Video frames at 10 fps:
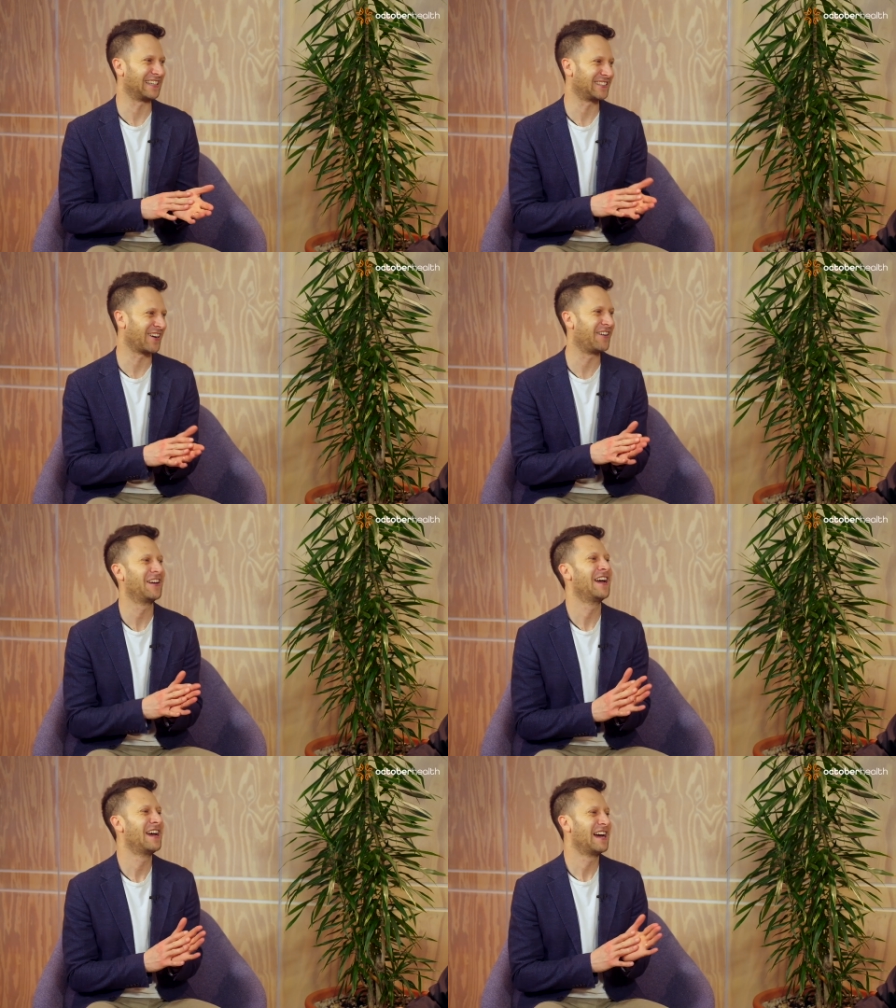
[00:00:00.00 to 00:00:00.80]
So,
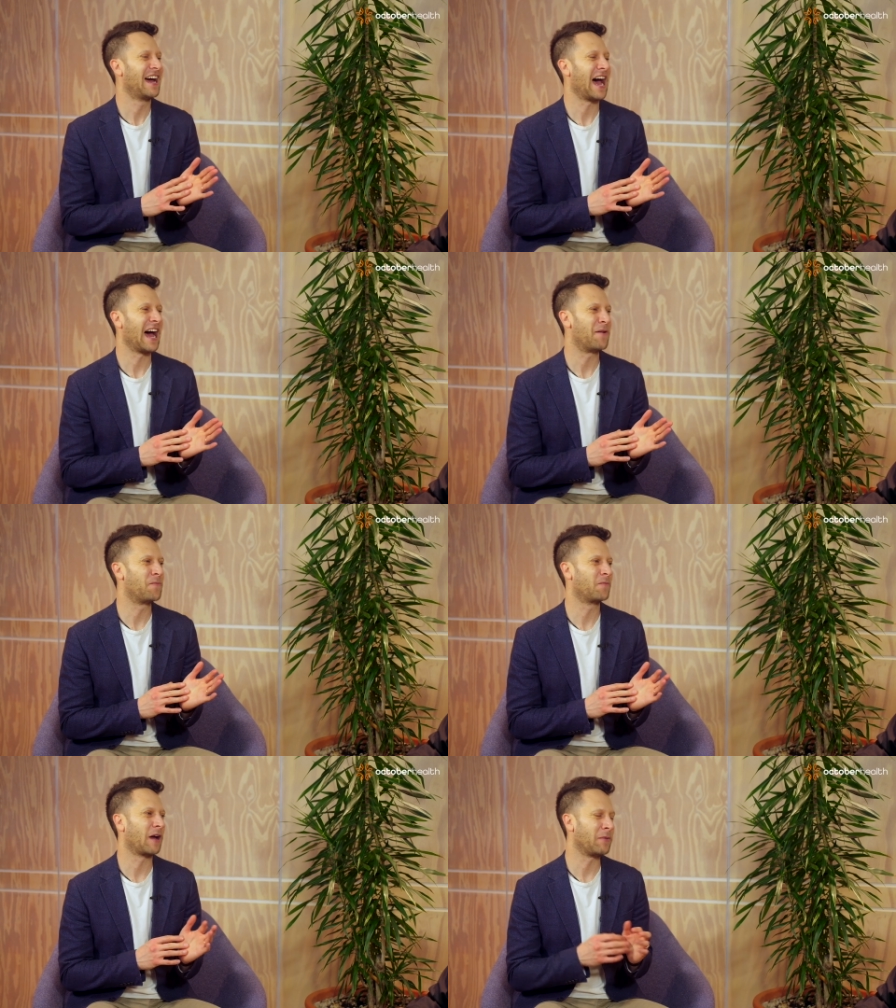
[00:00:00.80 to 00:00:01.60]
I
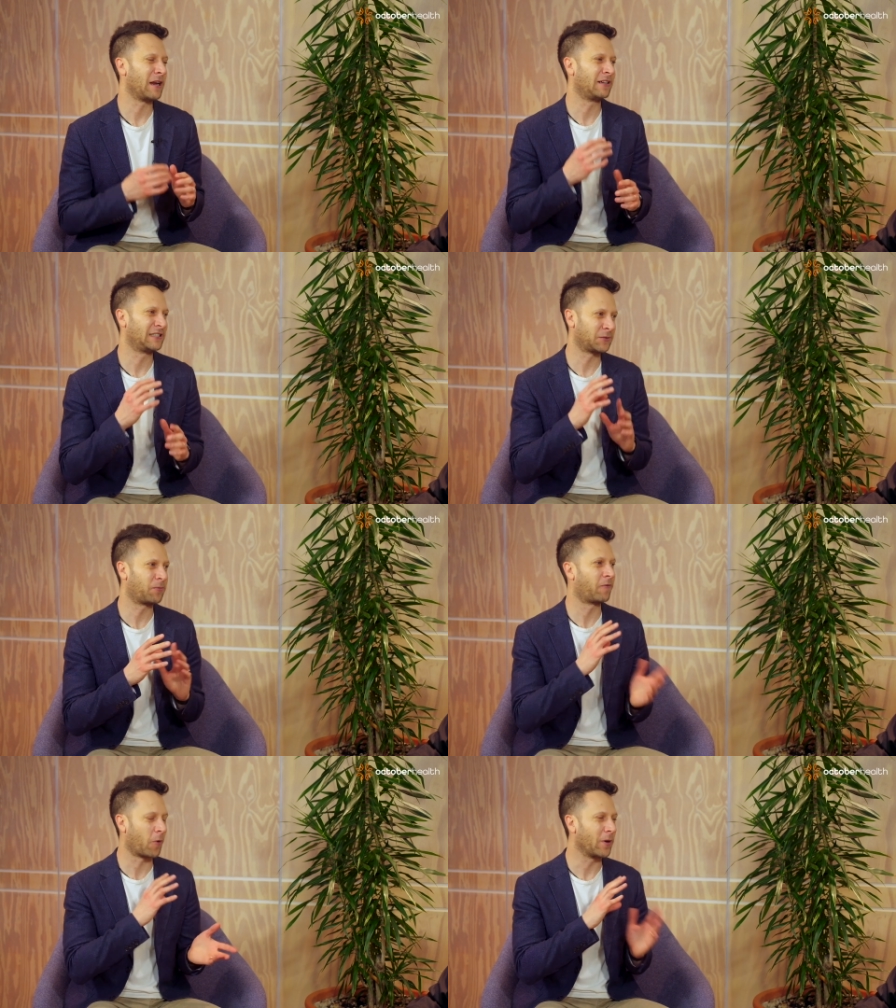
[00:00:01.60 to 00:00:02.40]
mean, just
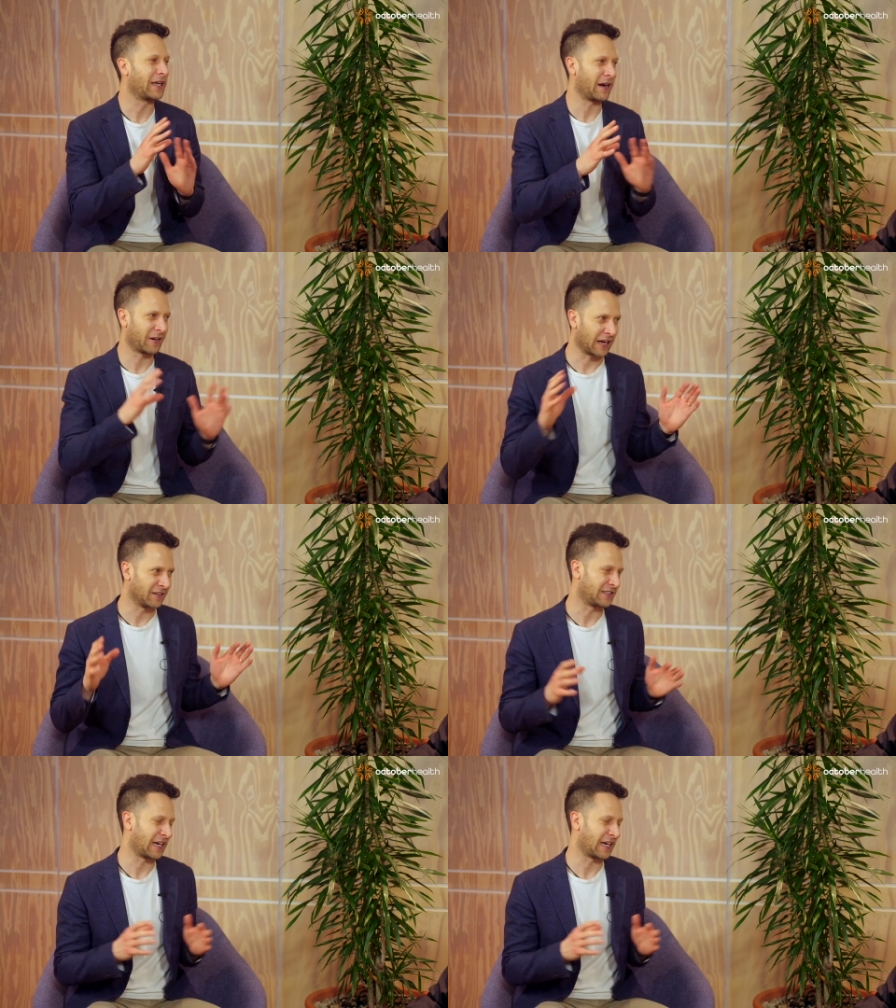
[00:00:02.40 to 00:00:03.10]
before we get to culture,